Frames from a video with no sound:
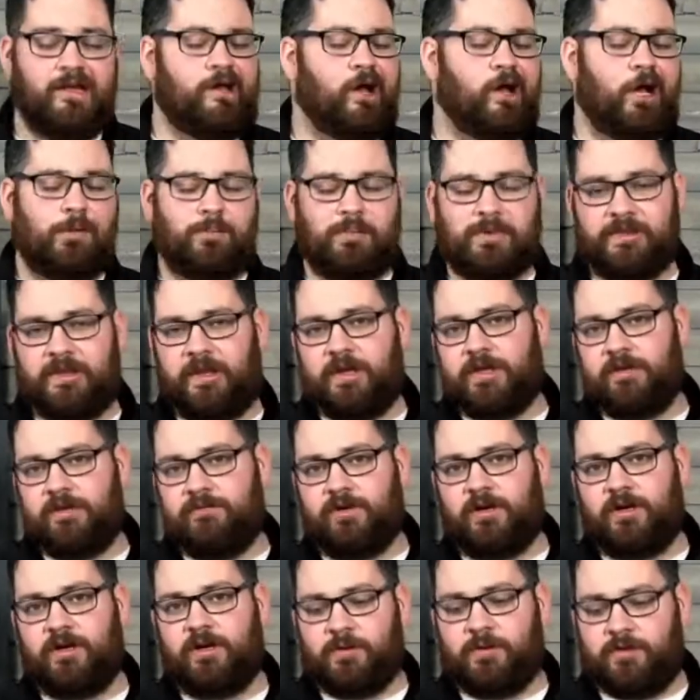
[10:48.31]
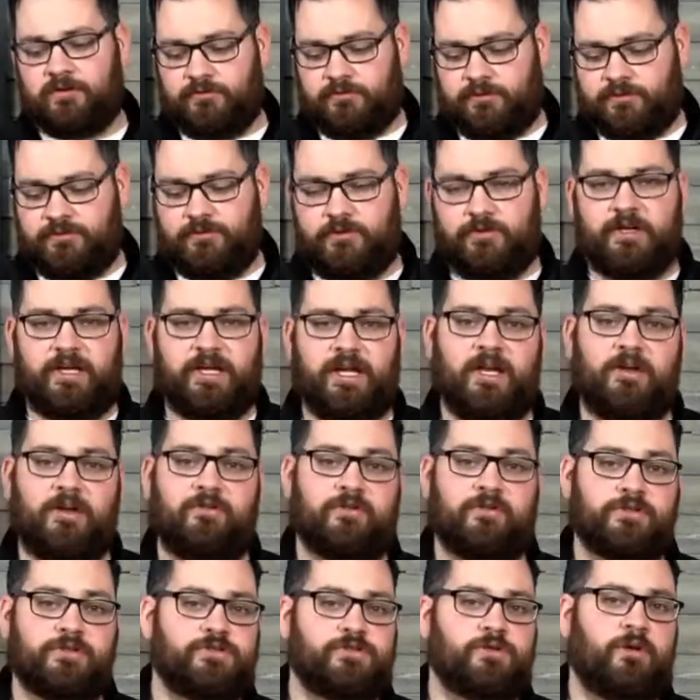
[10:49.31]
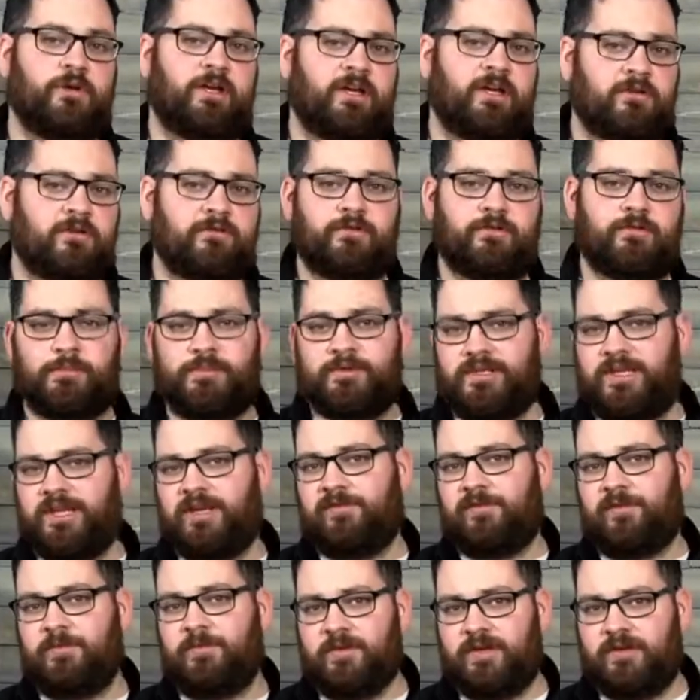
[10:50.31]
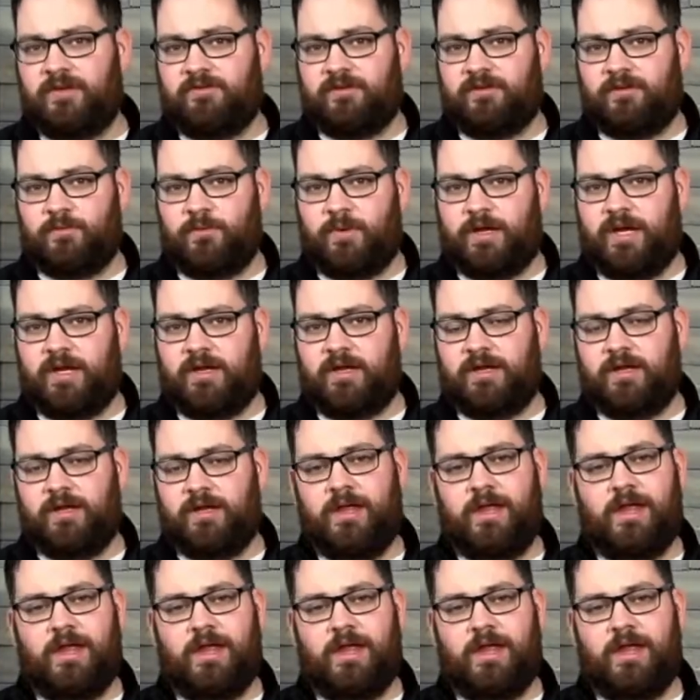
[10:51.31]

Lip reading: But thank you very much for tuning in and for joining us for Believe in Music Week.